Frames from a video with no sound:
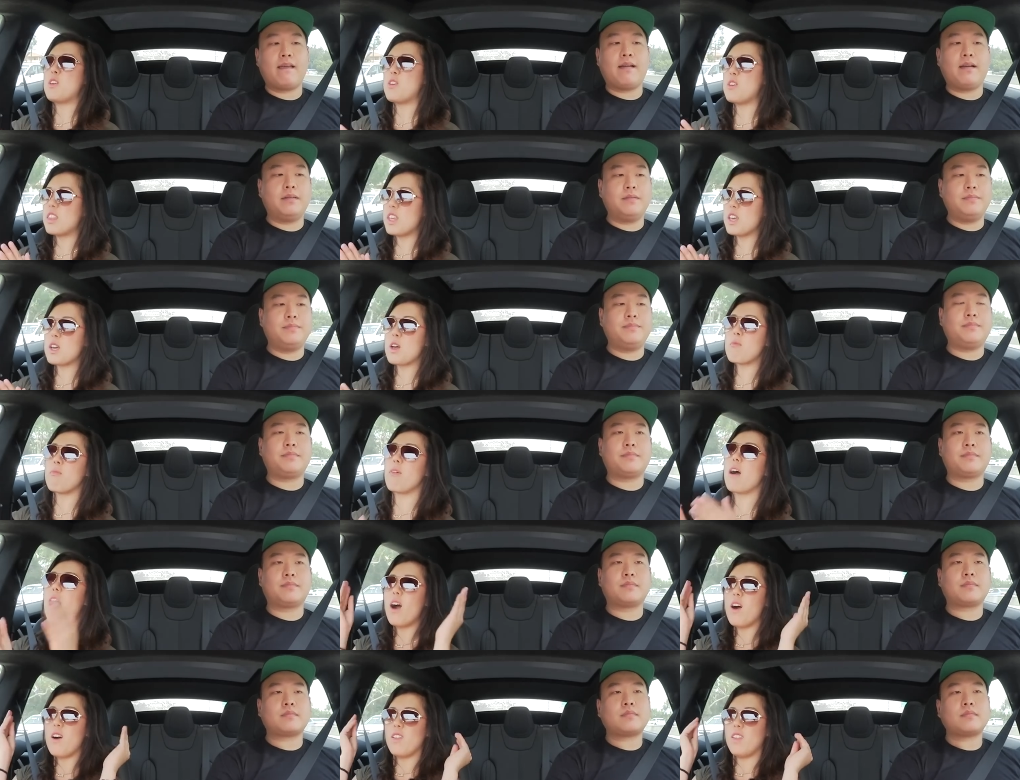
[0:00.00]
Speaker 1: You think
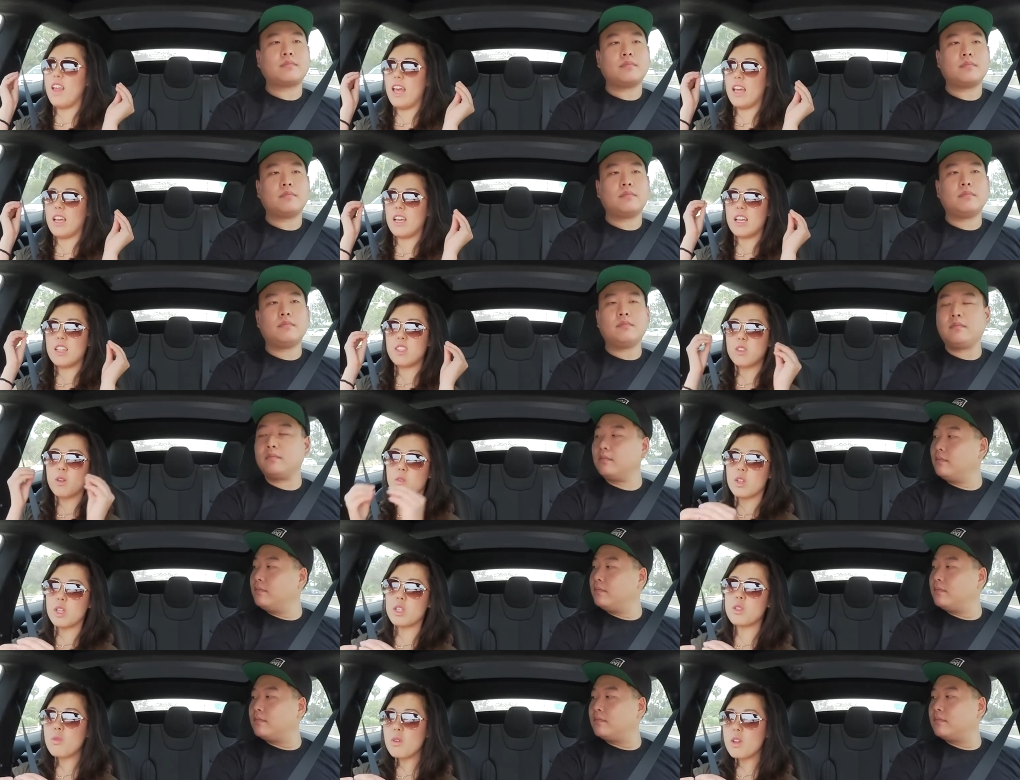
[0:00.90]
about like it's only
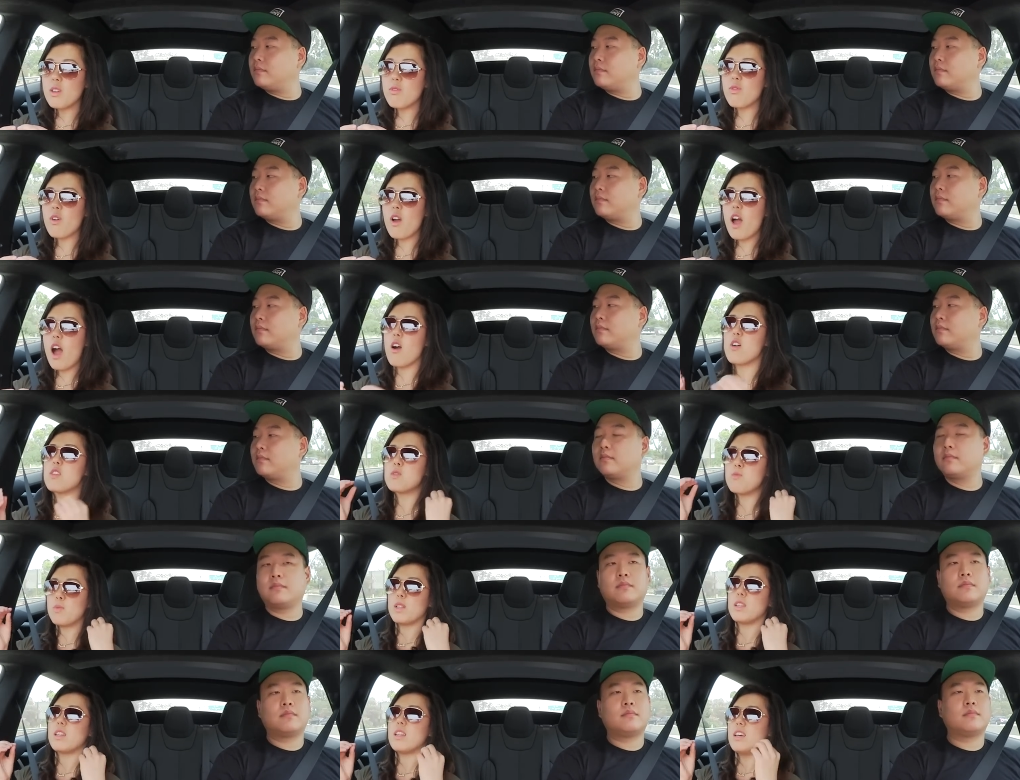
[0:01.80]
24 hours,
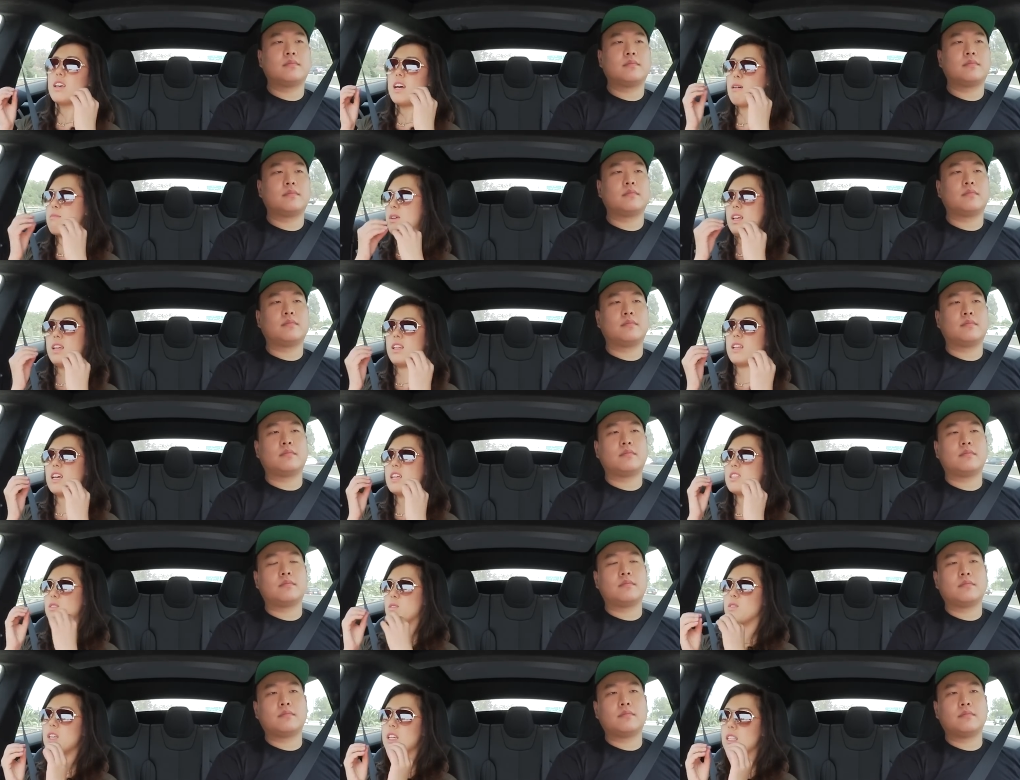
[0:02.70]
but I mean, it's
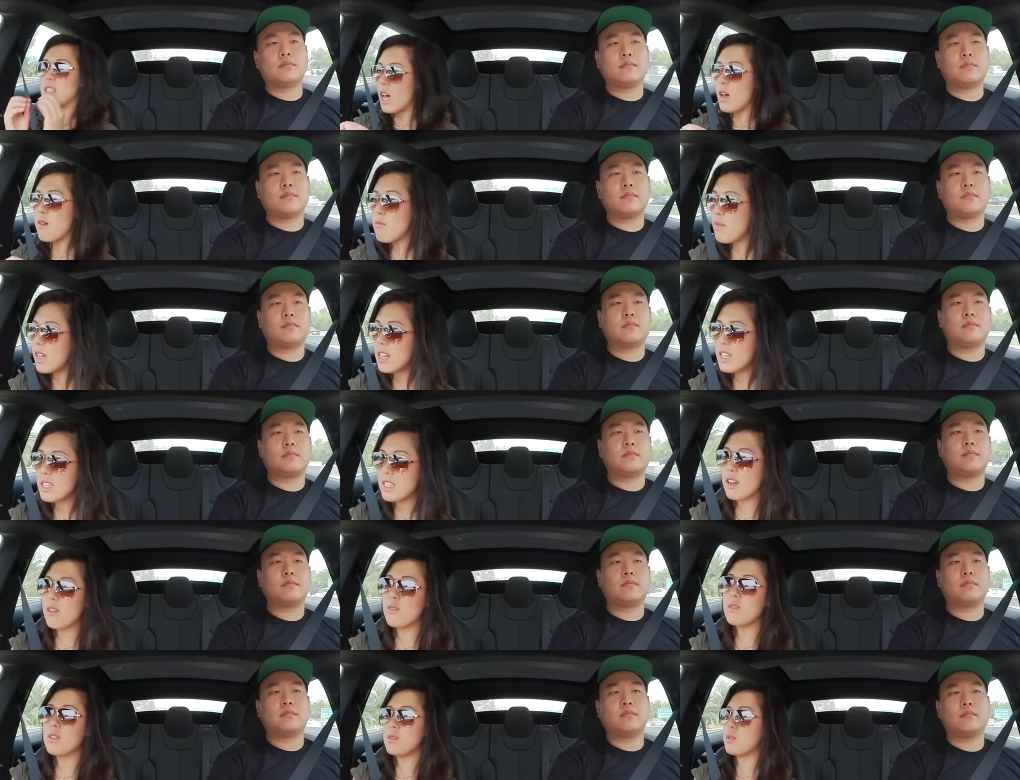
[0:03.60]
only 10 minutes out
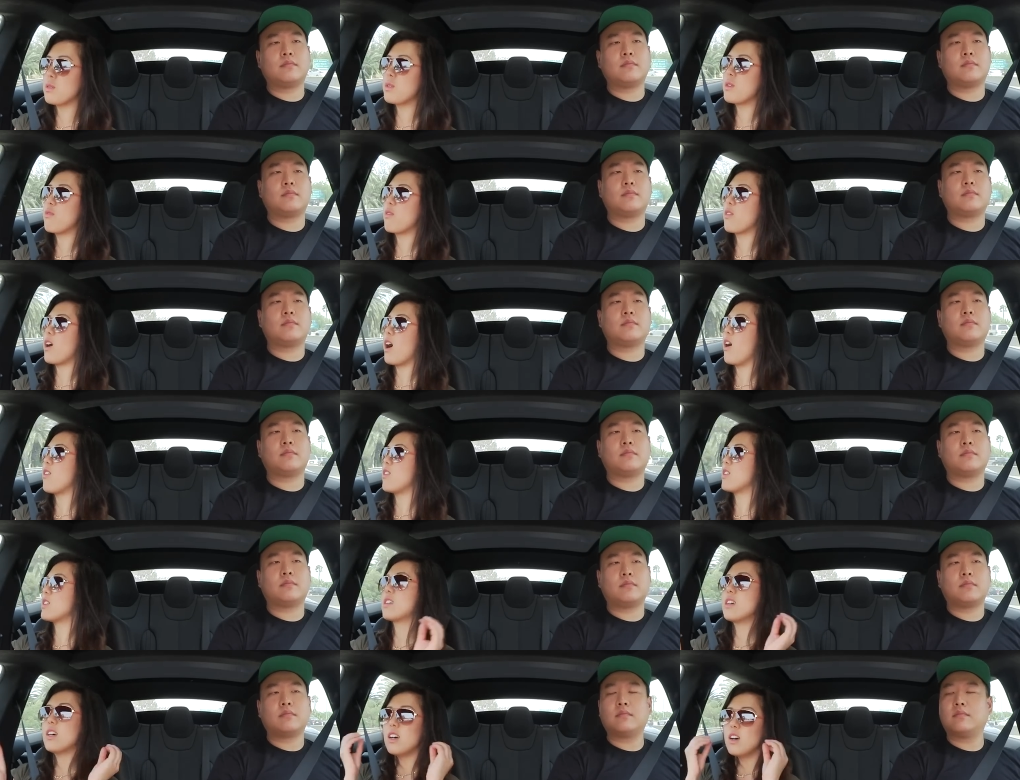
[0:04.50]
of the 24
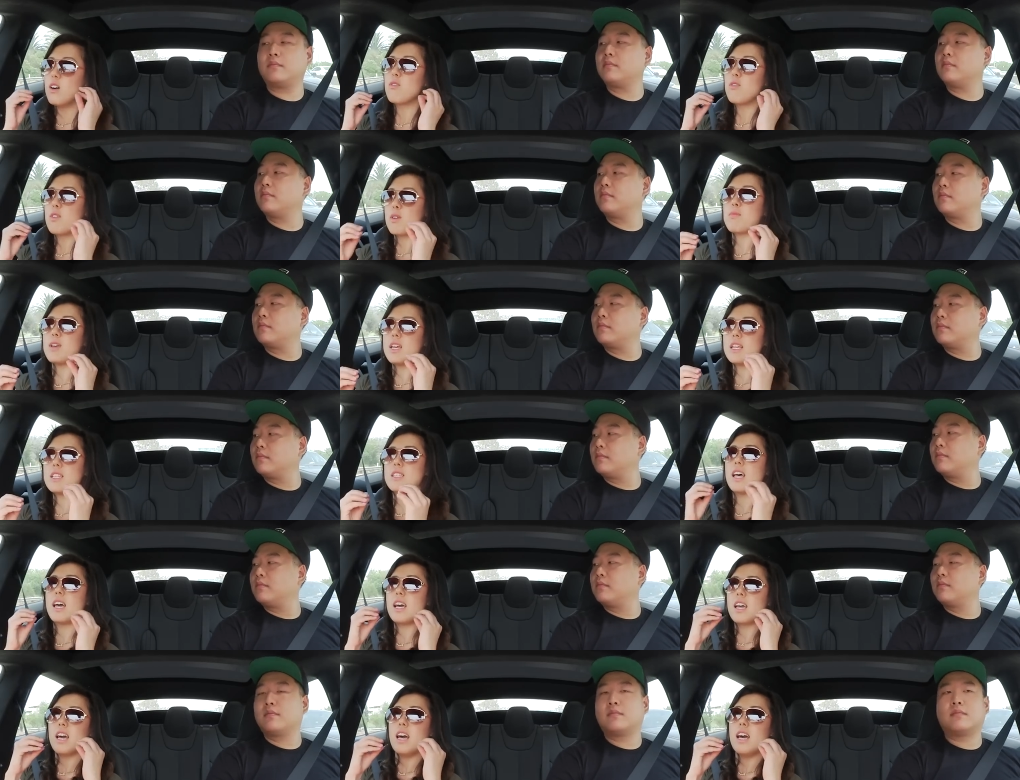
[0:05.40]
hours. For me, it's
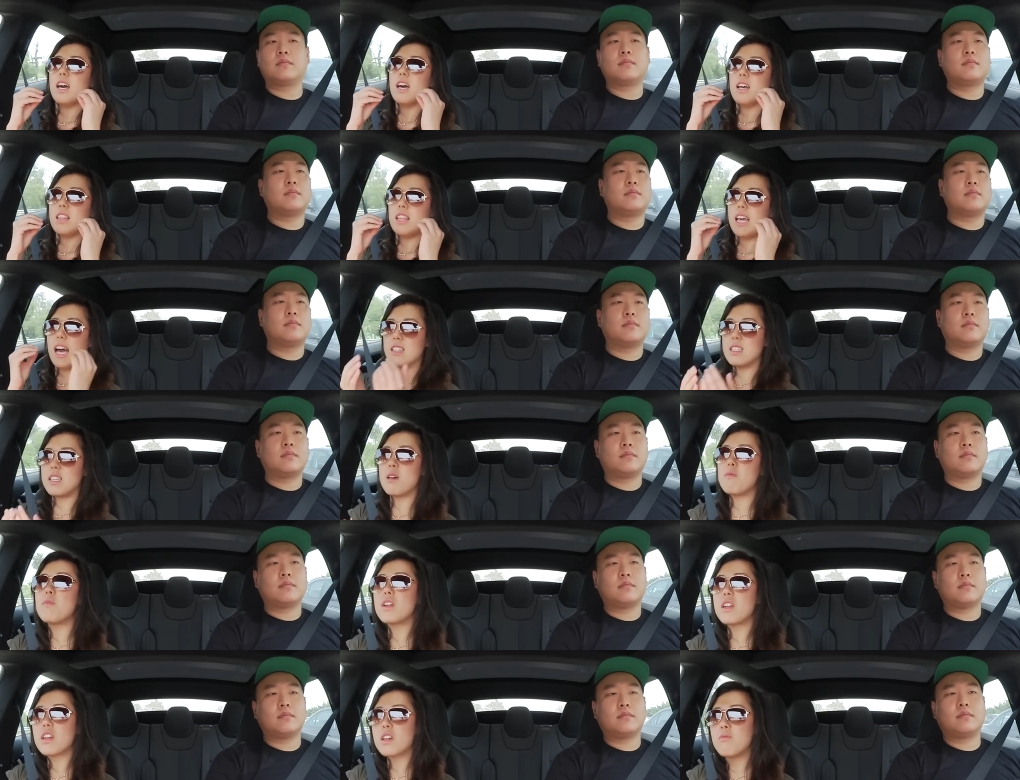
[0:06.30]
like that 10
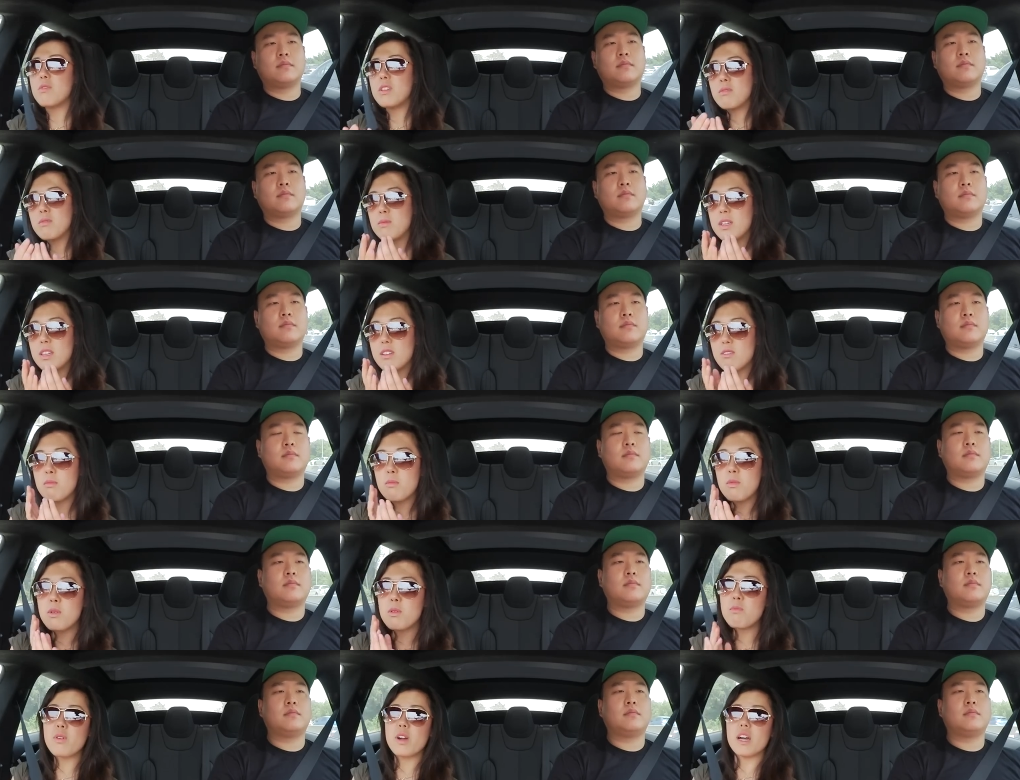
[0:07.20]
minute could be
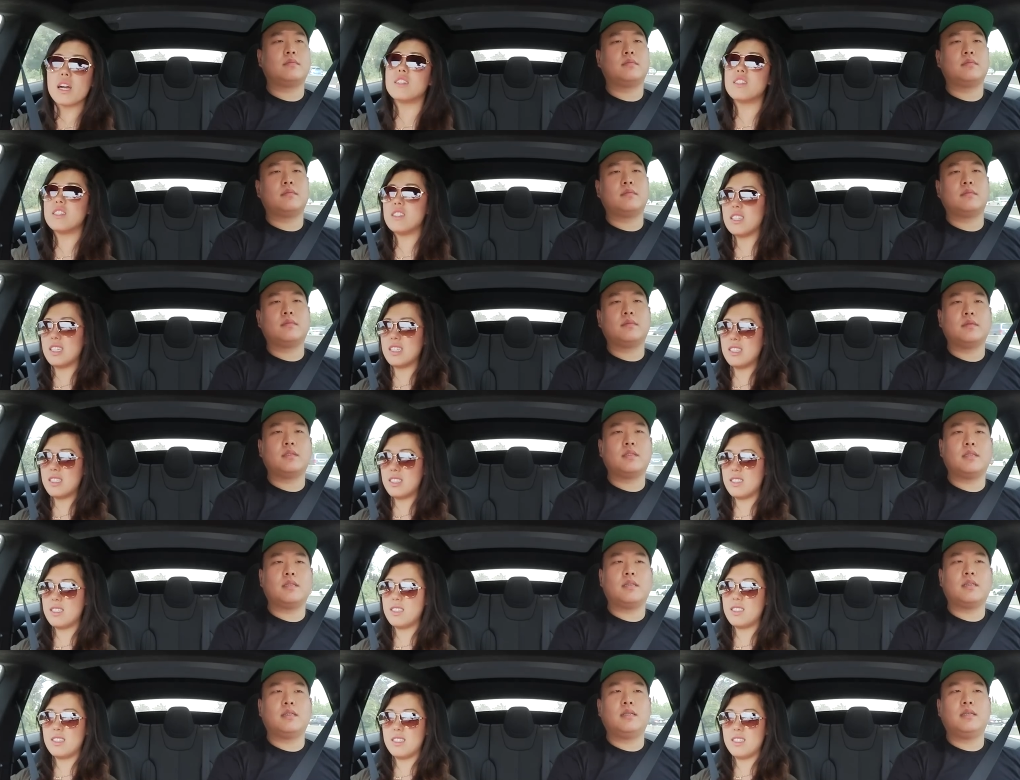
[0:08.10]
more precious.
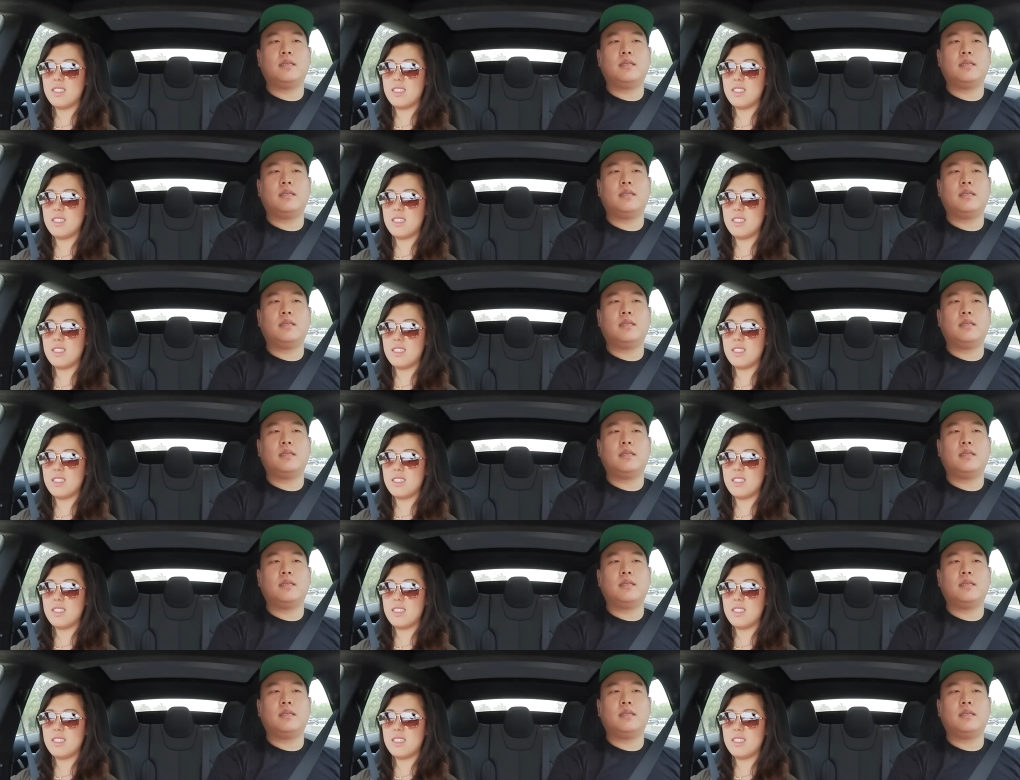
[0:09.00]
